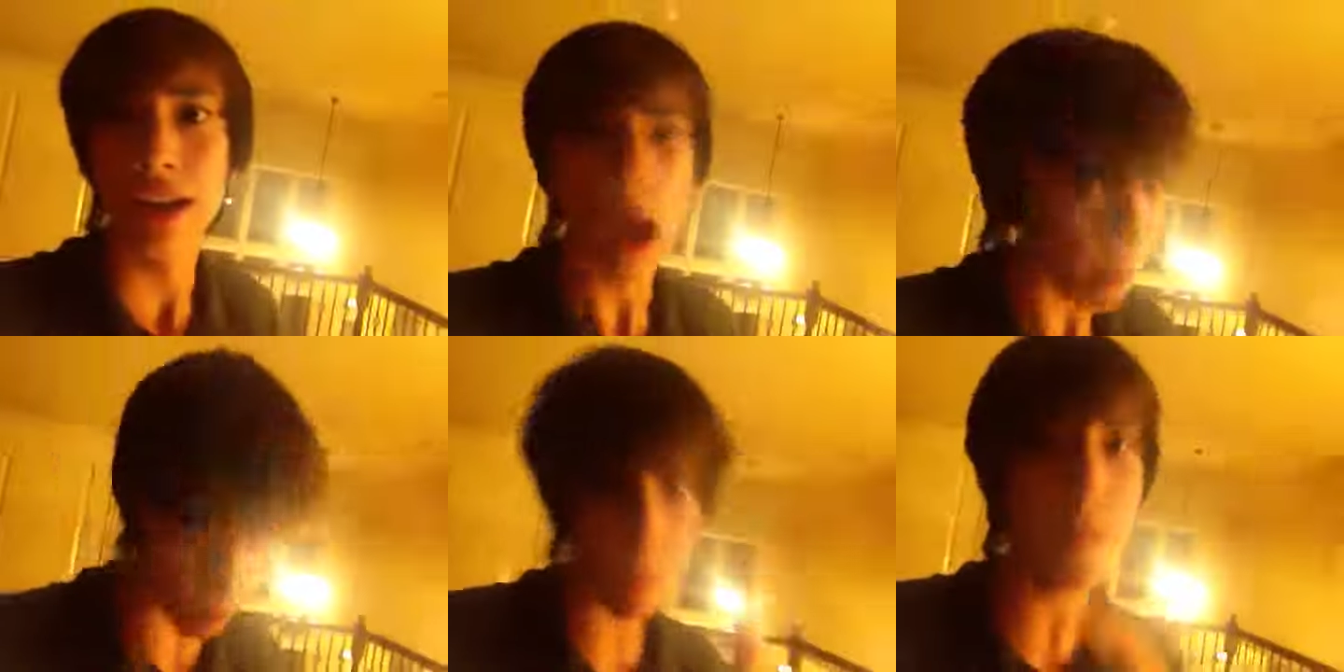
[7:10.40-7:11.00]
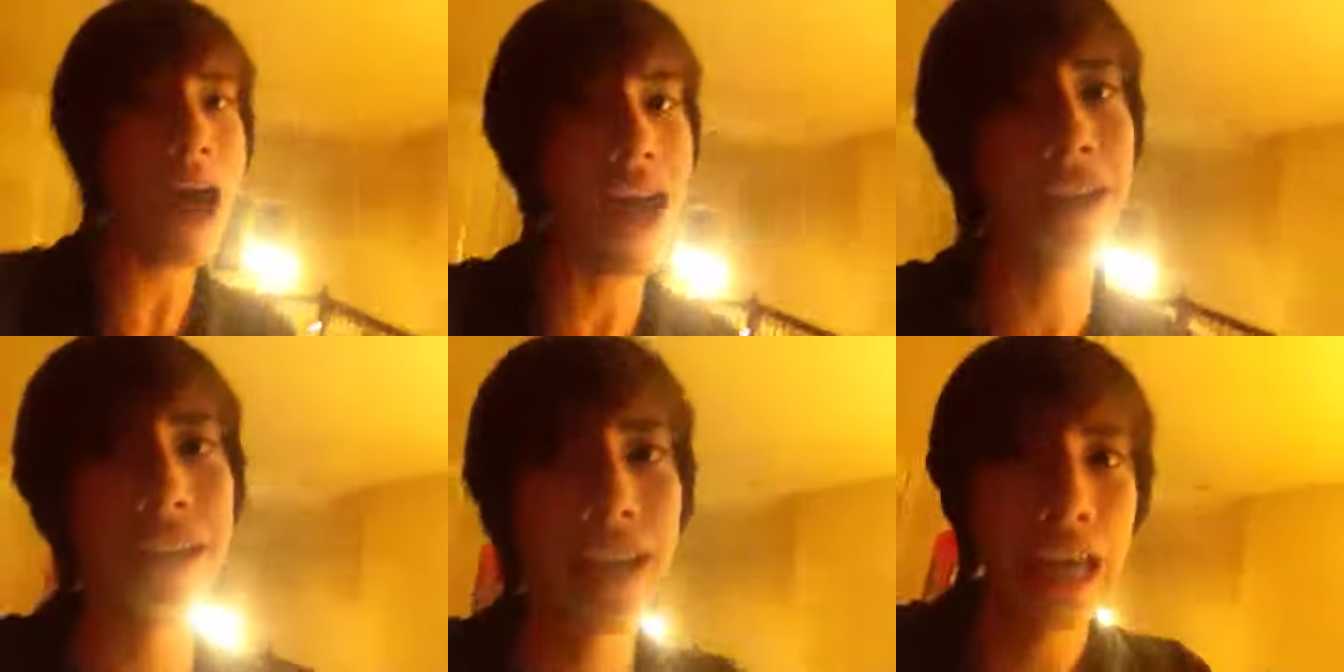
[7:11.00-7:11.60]
I'm gonna be
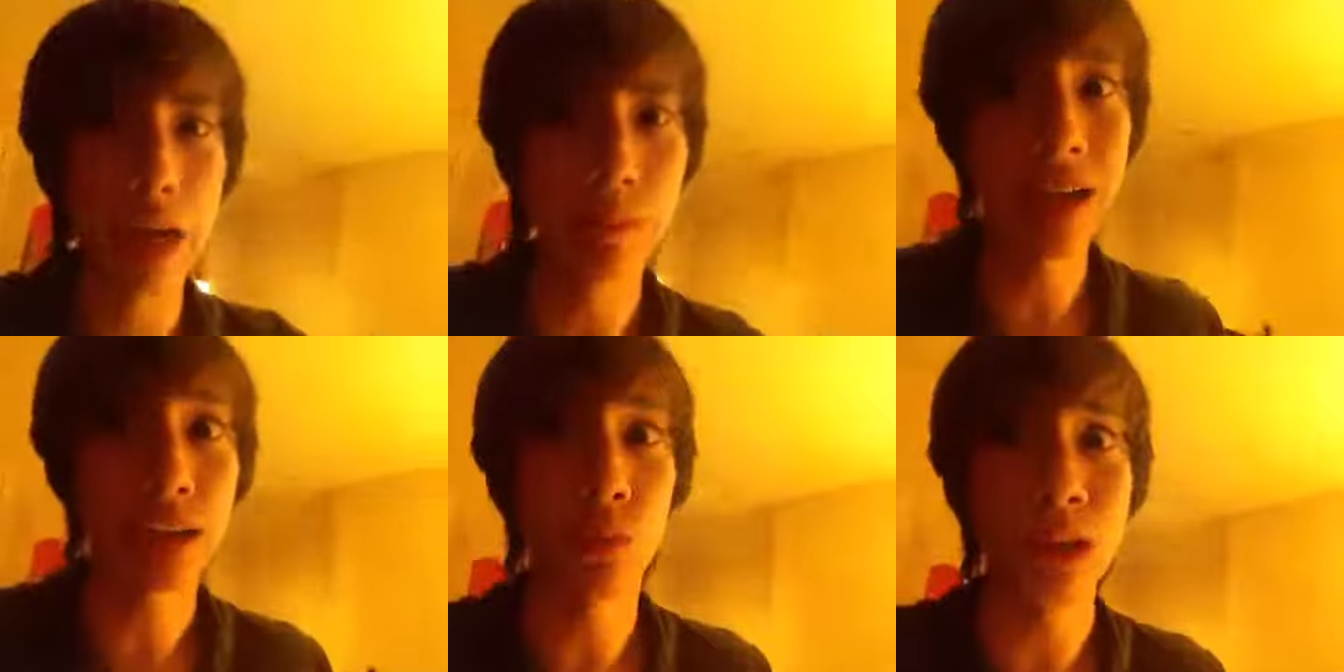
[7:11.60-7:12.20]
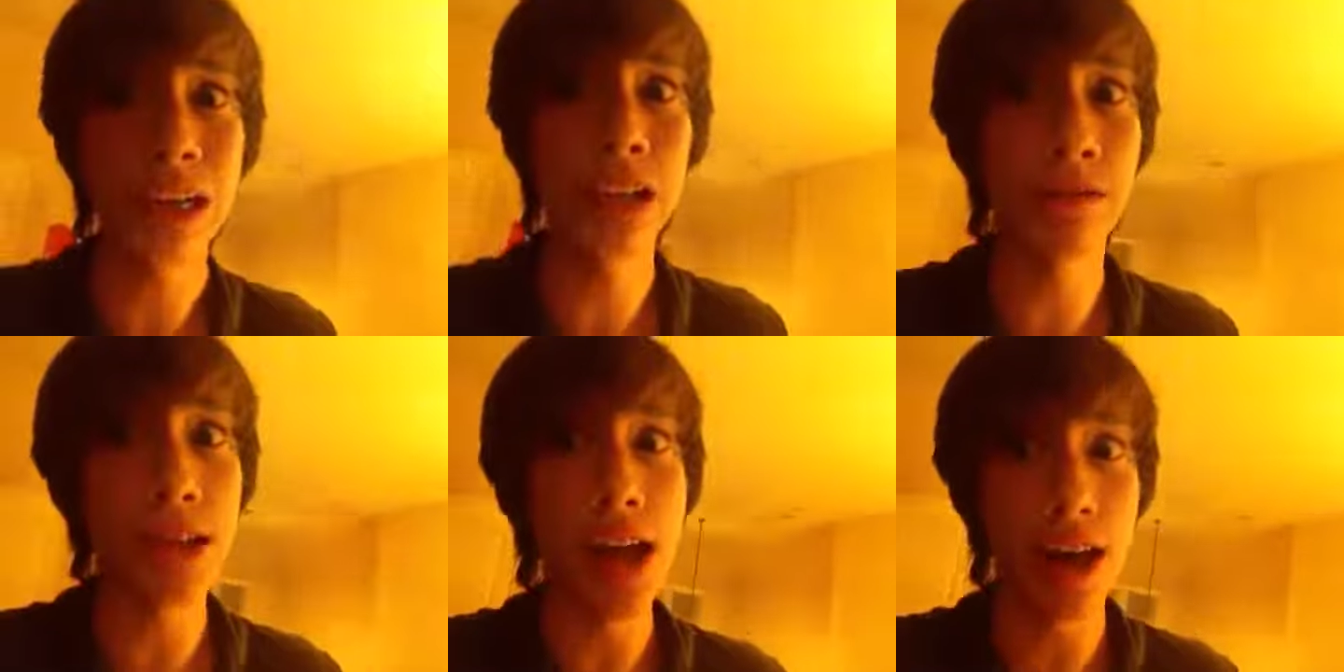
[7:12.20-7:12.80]
back, and I'm making weekly
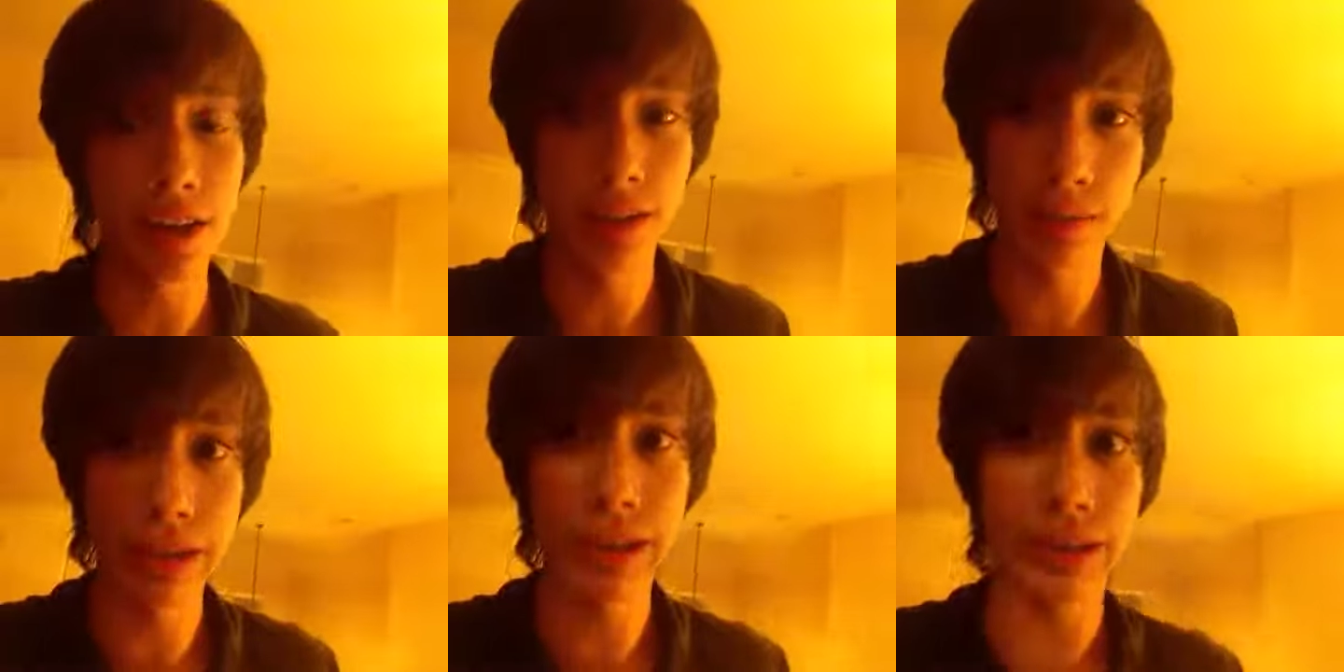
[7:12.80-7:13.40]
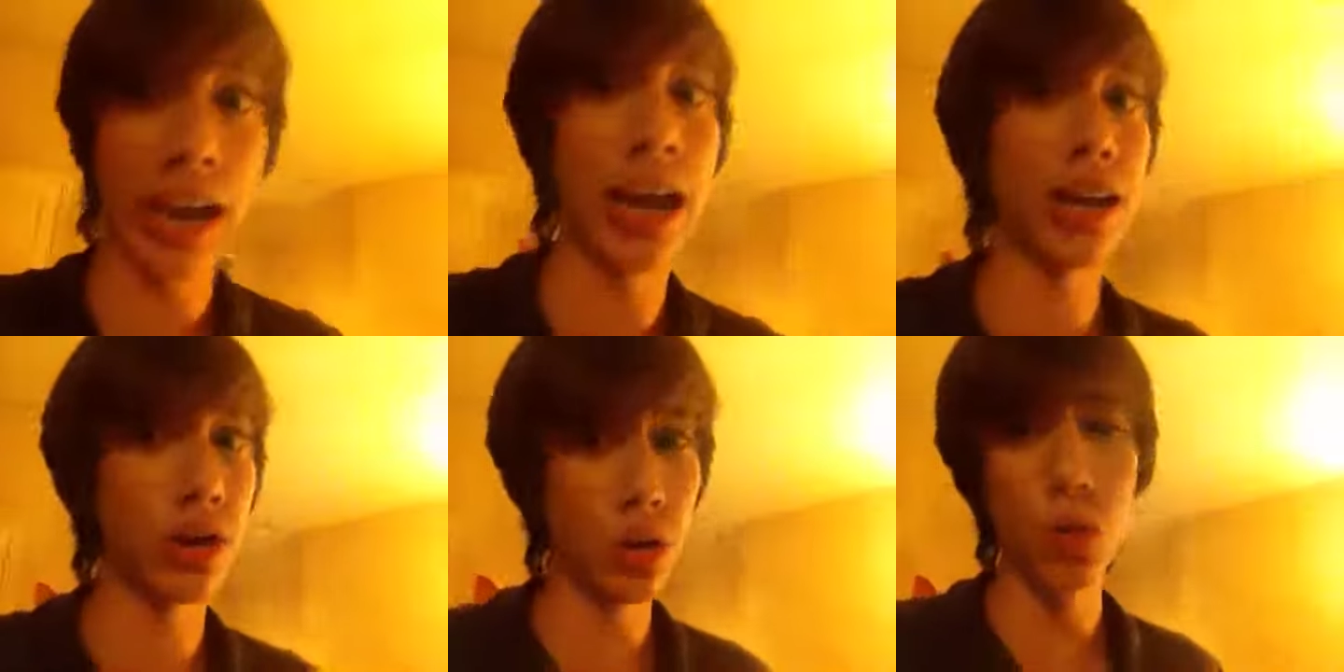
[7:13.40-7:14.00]
vlogs, because I
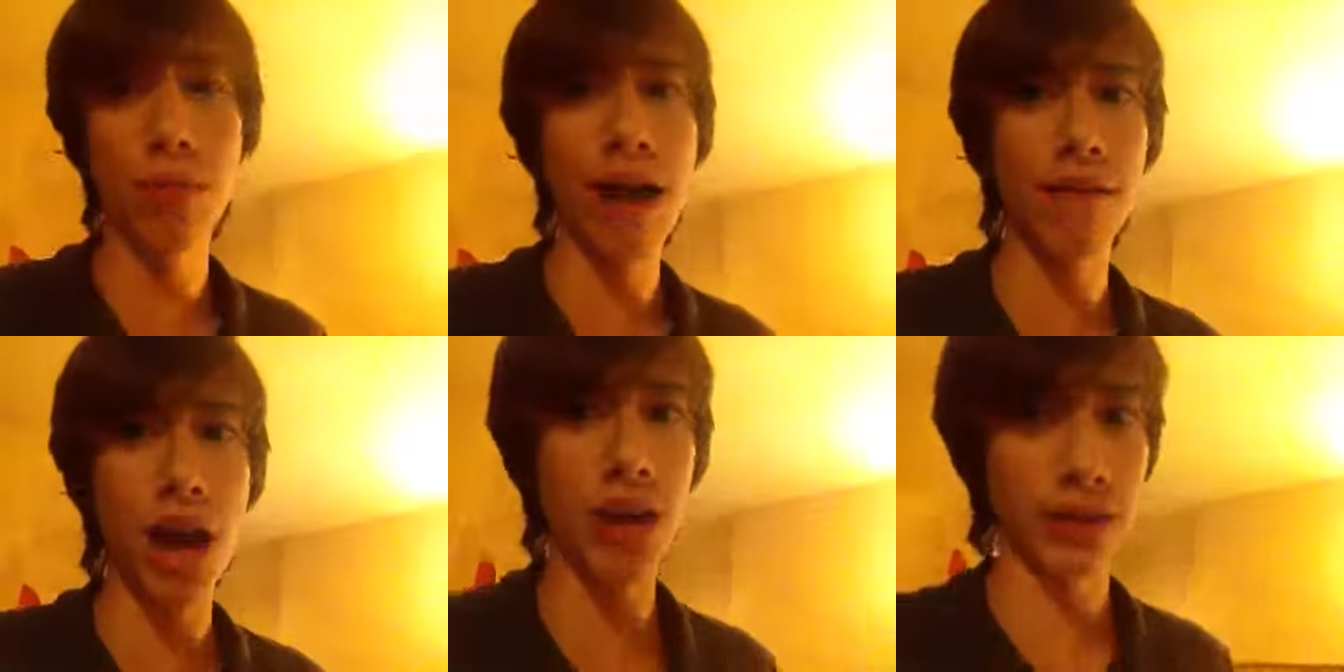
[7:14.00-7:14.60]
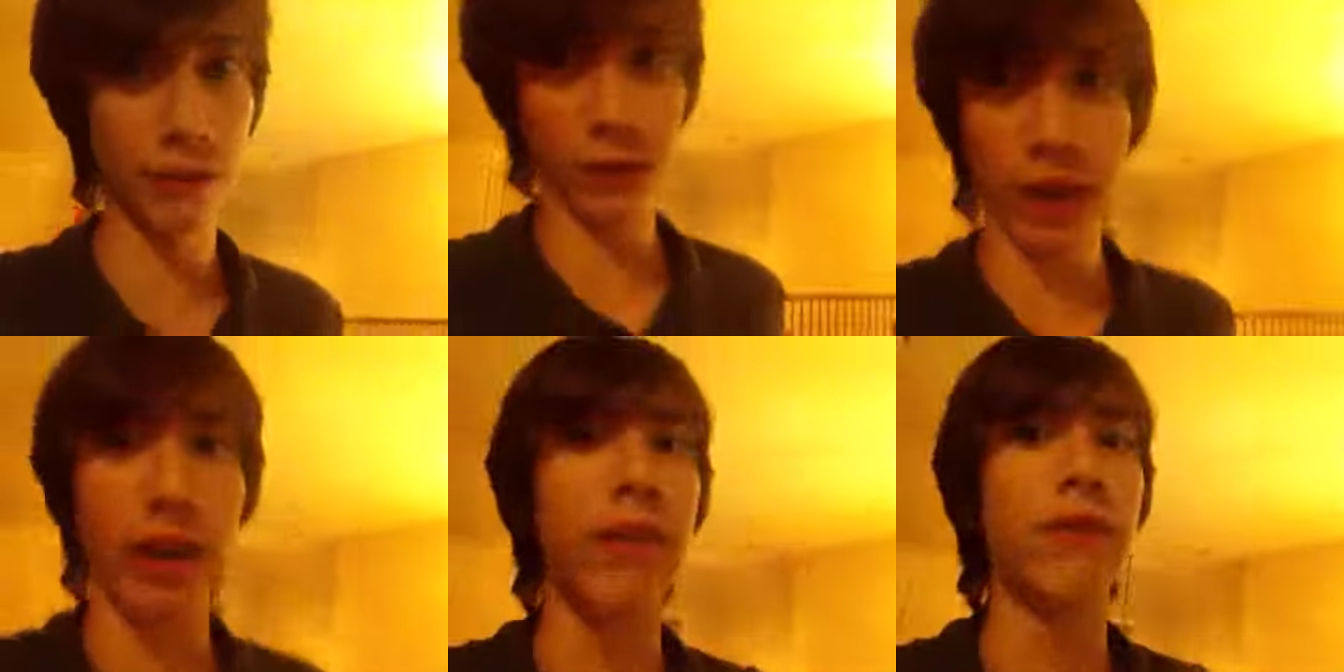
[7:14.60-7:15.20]
know my vlogs are
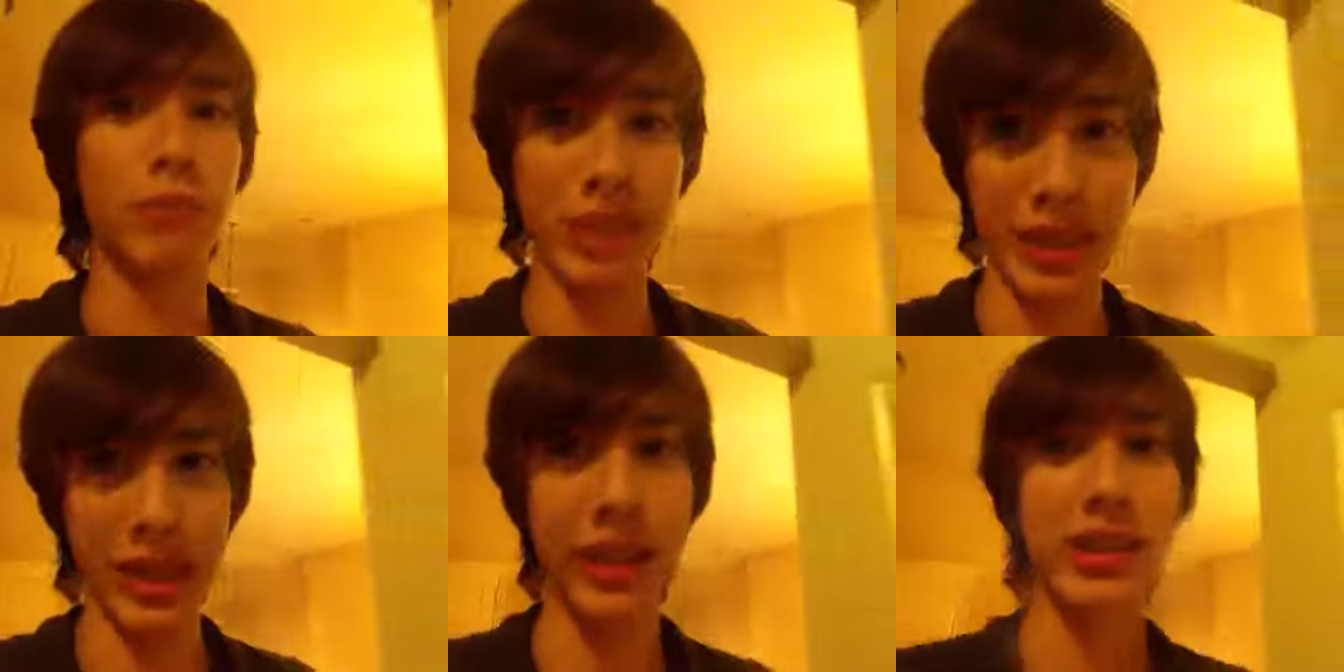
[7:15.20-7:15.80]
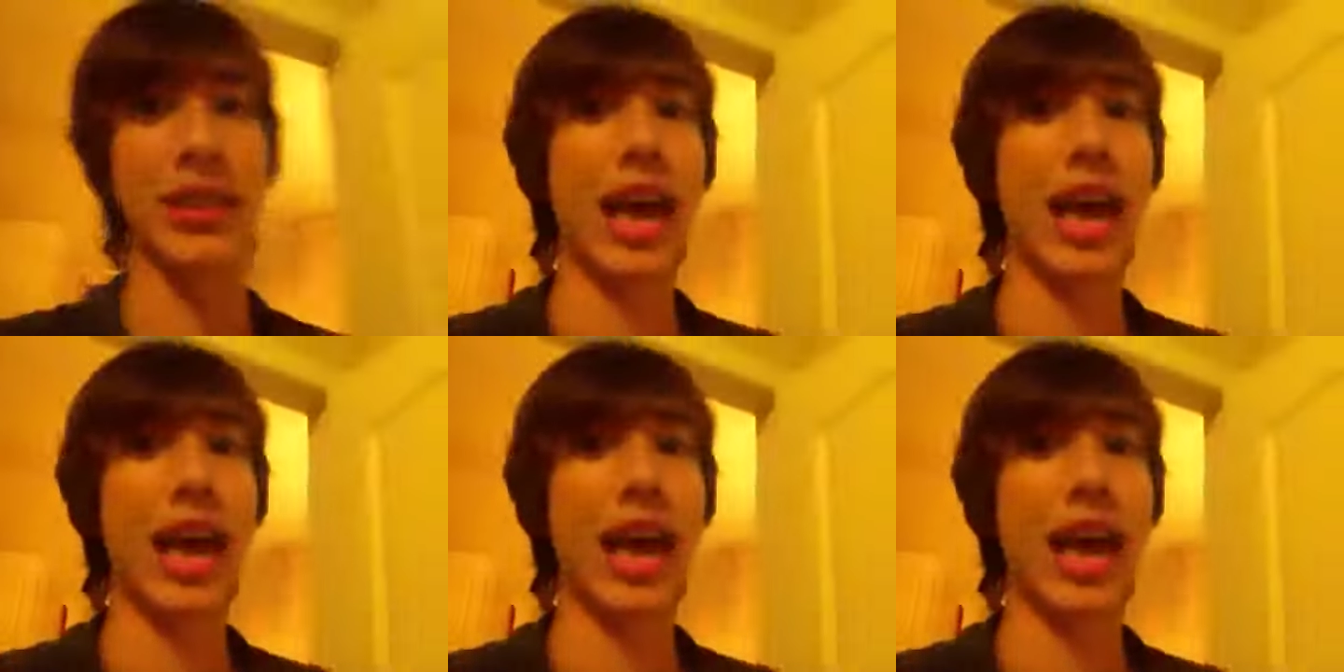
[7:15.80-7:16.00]
fun, for me at least.